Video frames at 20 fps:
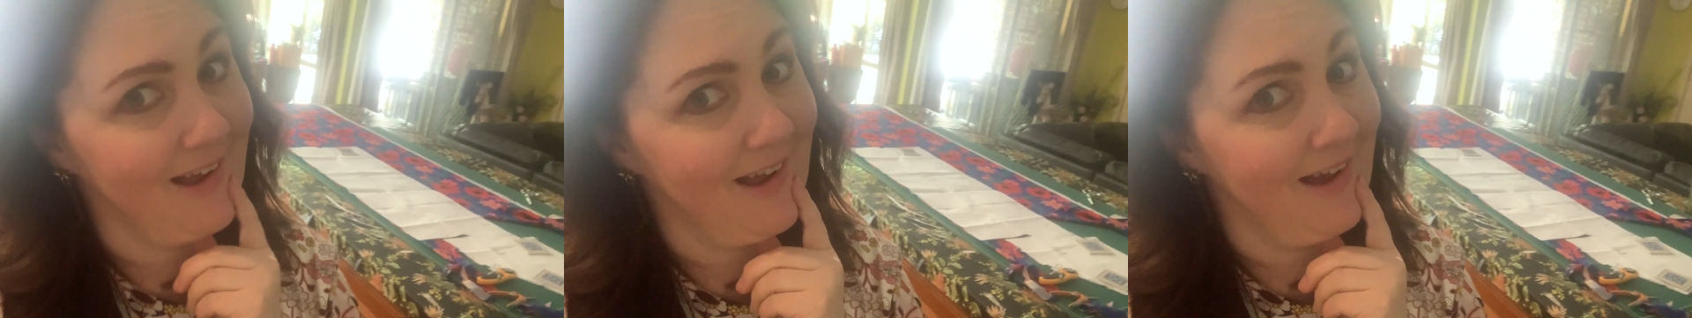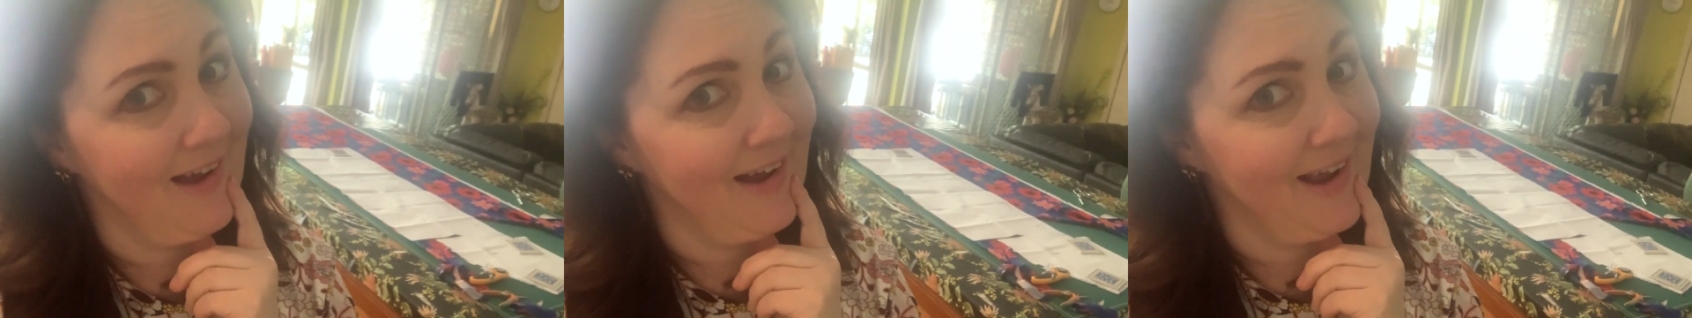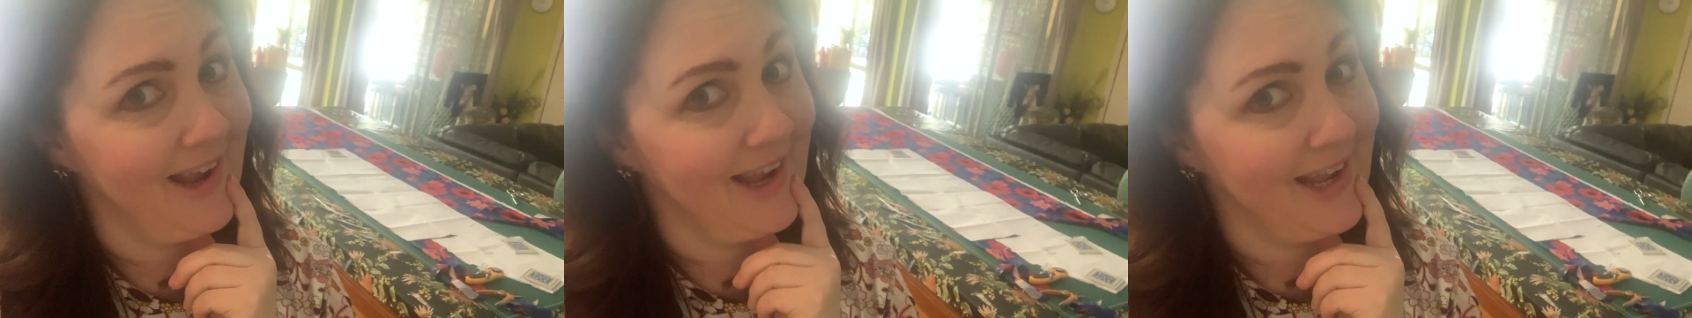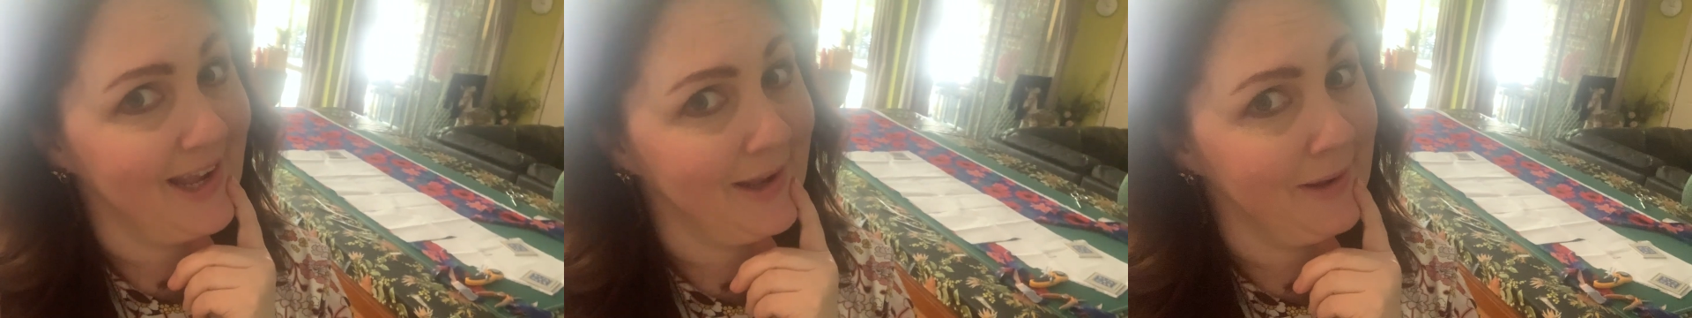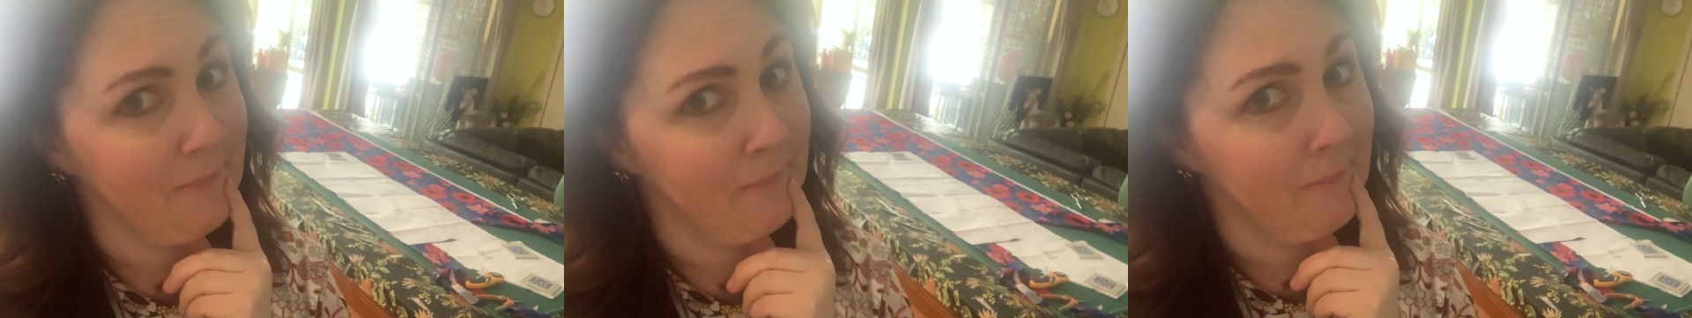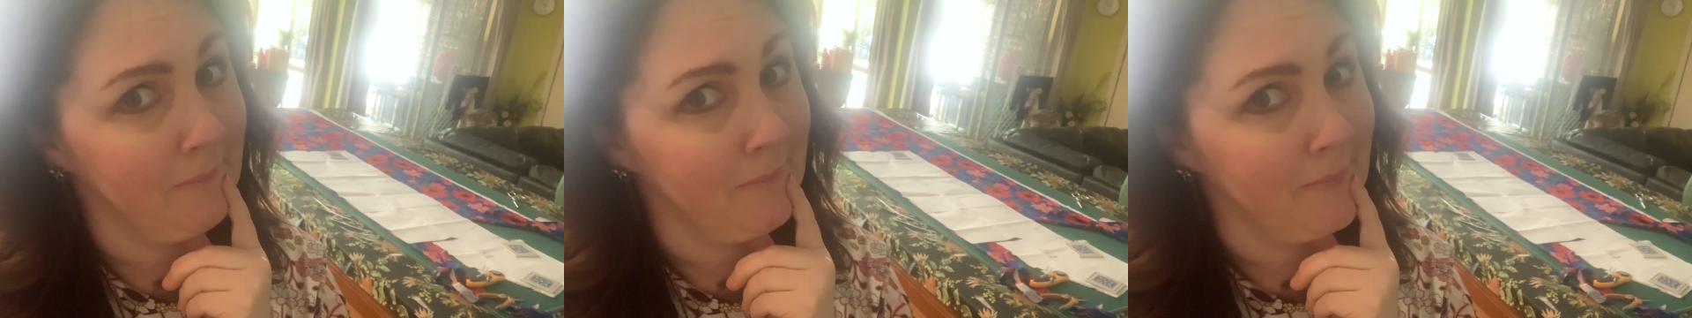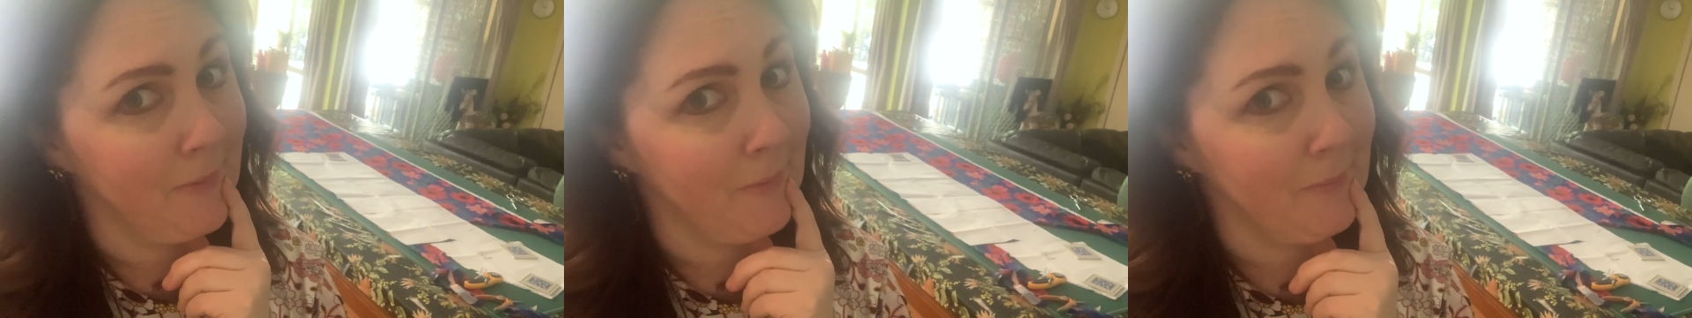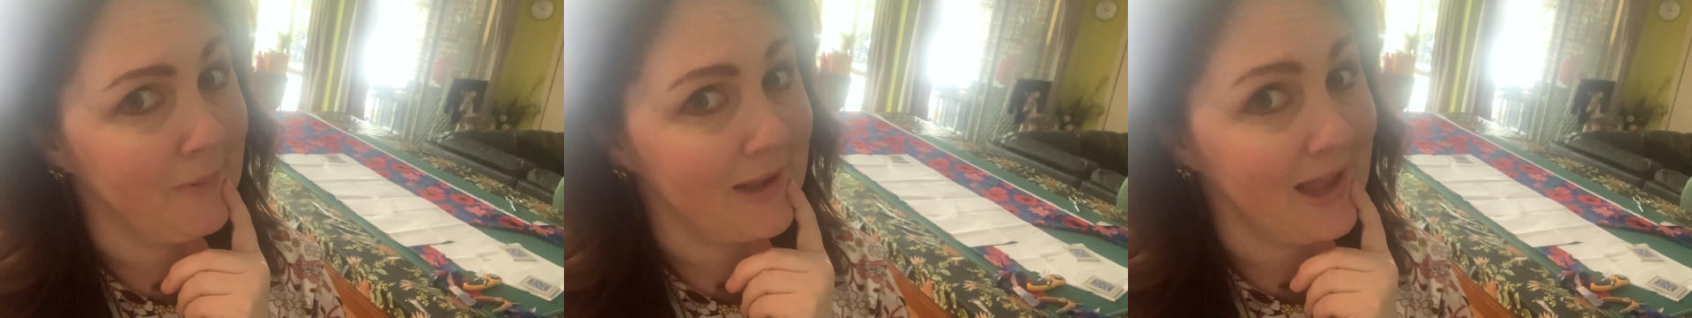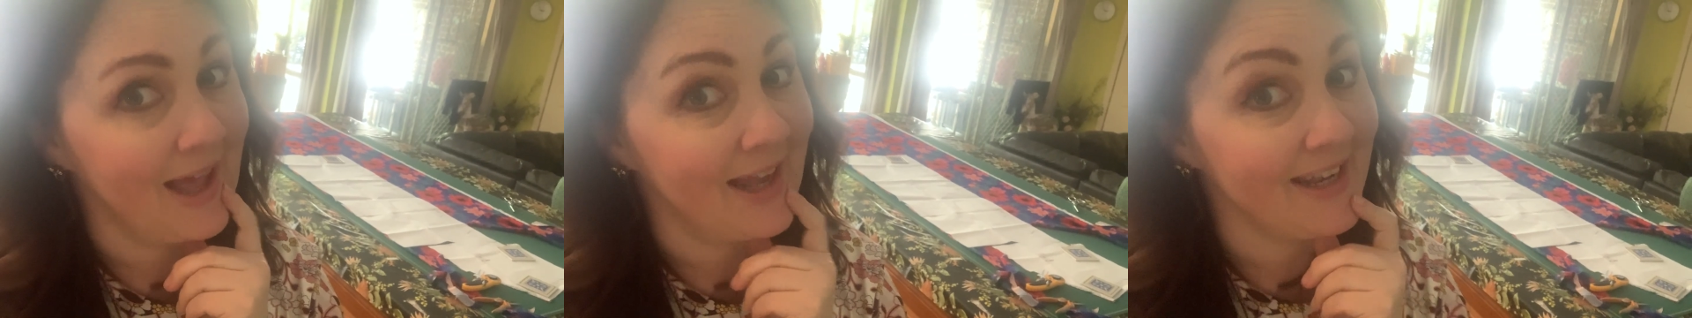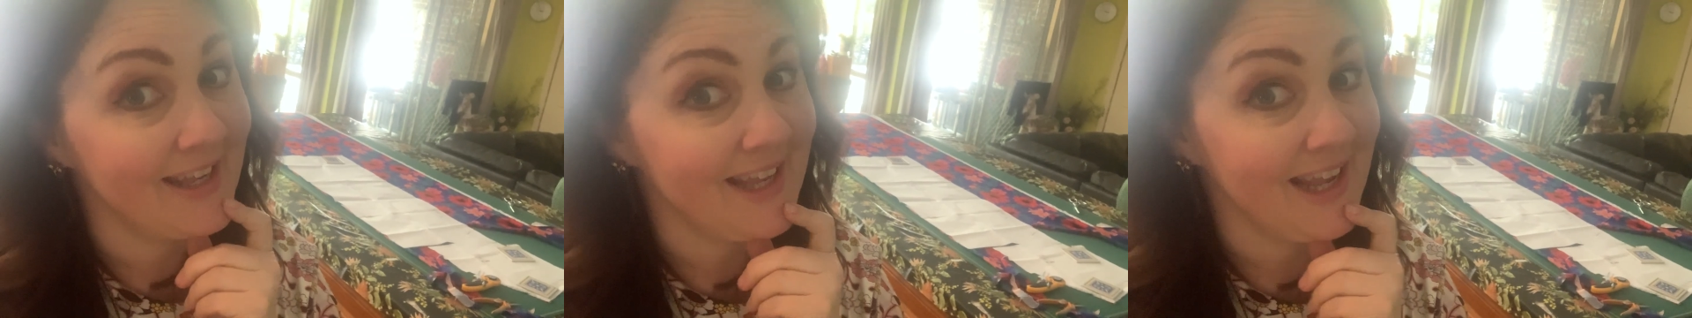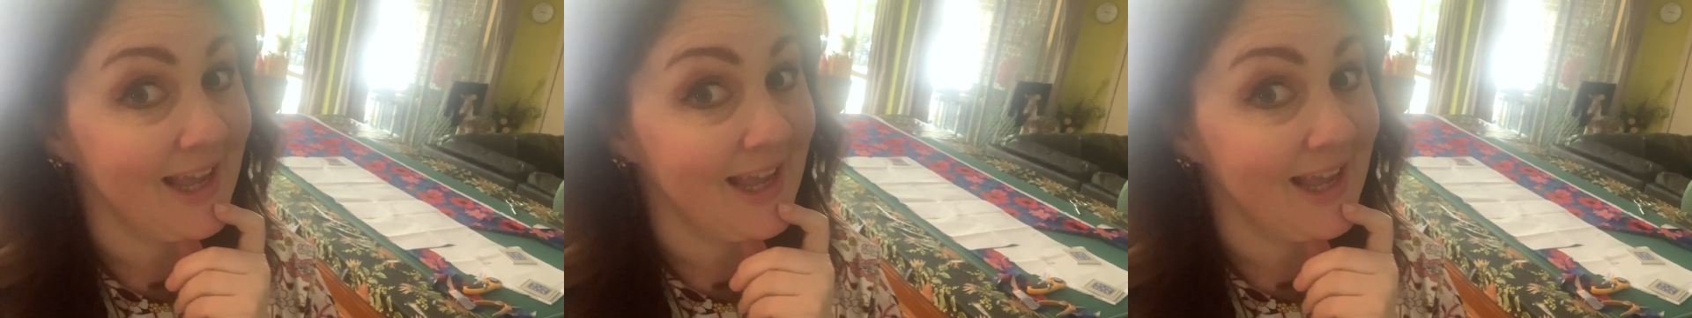I am cutting